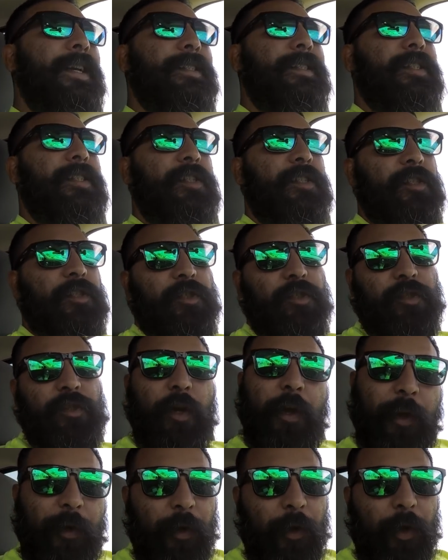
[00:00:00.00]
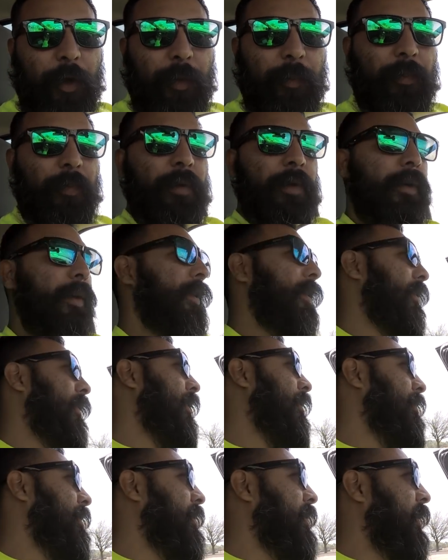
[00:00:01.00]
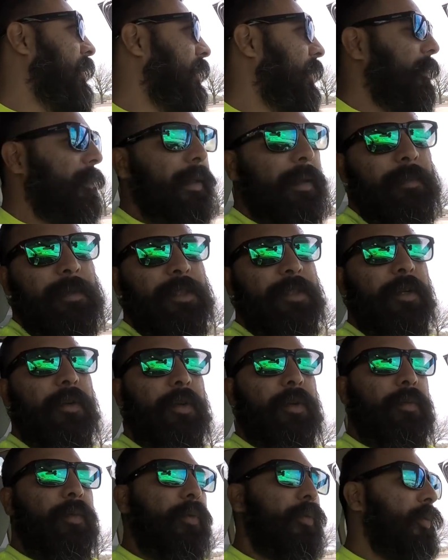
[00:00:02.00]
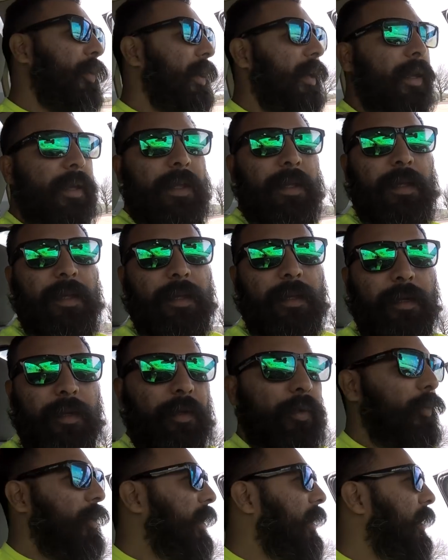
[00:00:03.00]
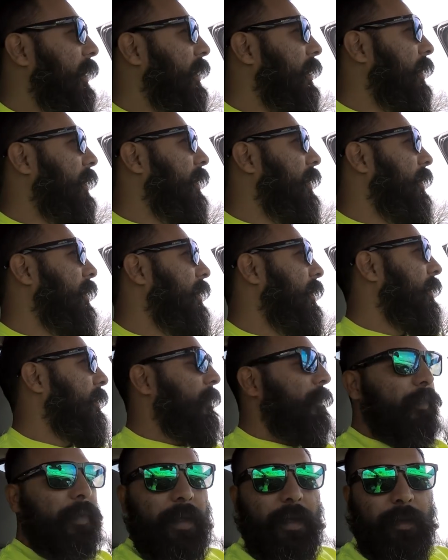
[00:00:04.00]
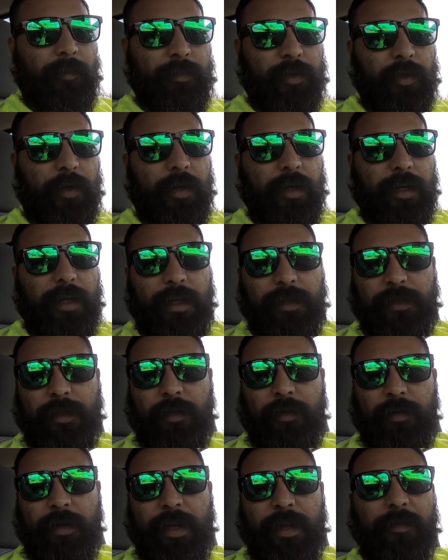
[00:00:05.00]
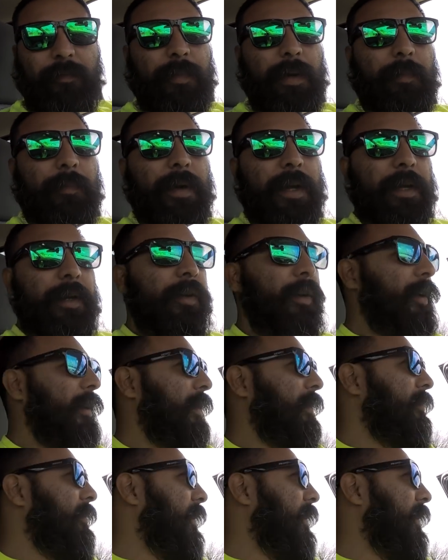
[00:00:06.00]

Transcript: setup. Let me see, let me show you real quick. You know what, I'm sorry, guys, I don't have my mic on,